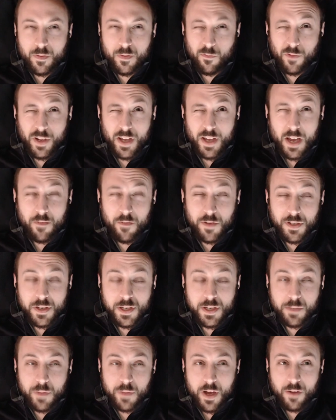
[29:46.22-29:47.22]
really ever
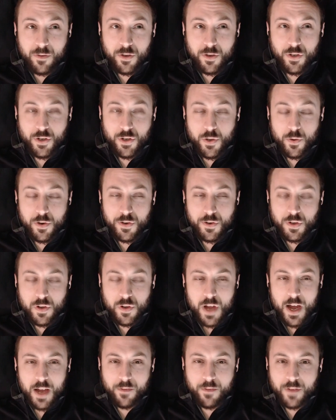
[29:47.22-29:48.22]
since about June or
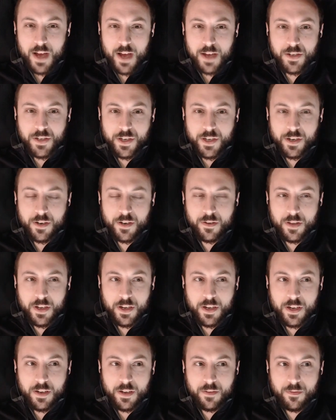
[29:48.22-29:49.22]
July of last year,
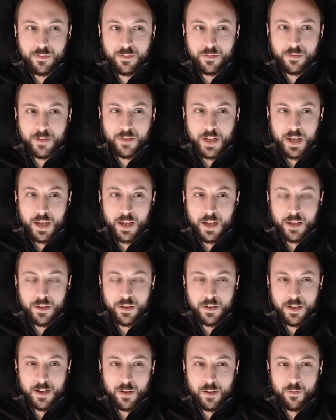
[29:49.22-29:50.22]
they